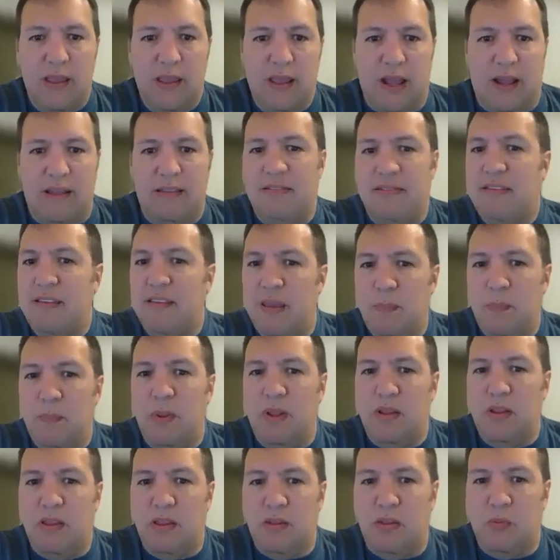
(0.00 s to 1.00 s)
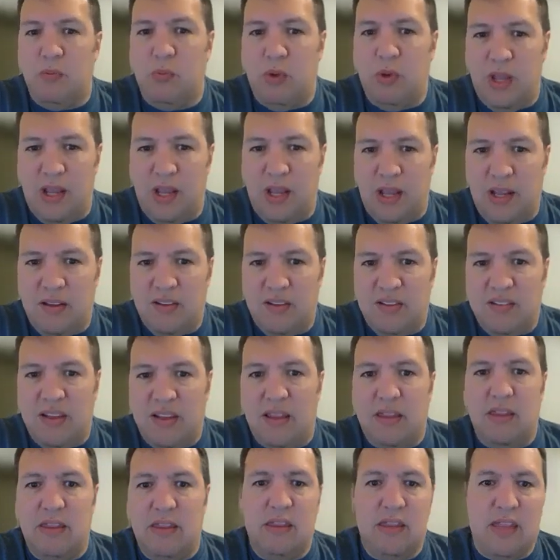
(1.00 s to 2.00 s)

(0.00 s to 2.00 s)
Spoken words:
got deep into the weeds that